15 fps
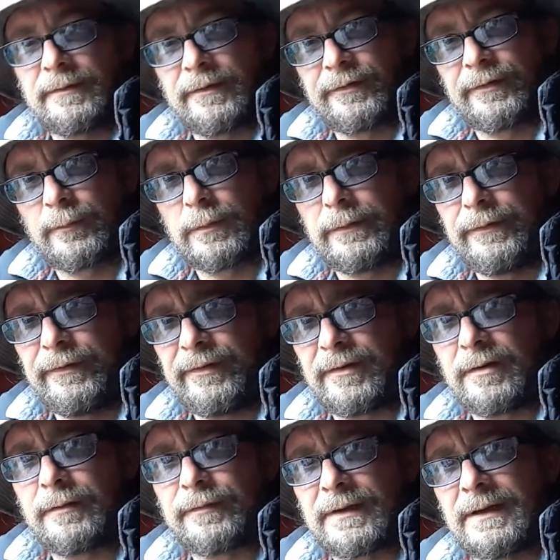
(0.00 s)
I said, "Well, you said
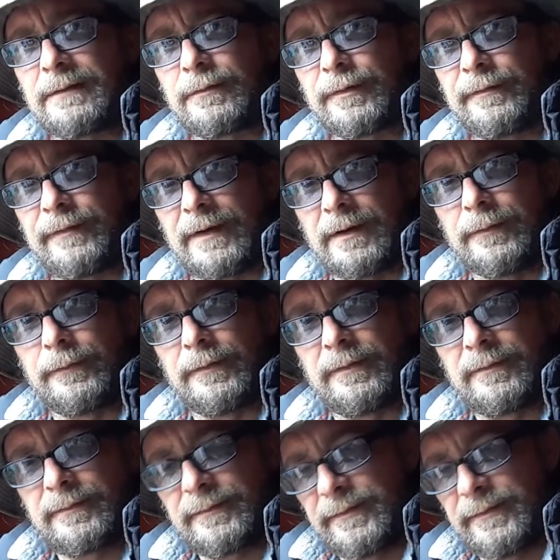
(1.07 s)
half an hour on the phone."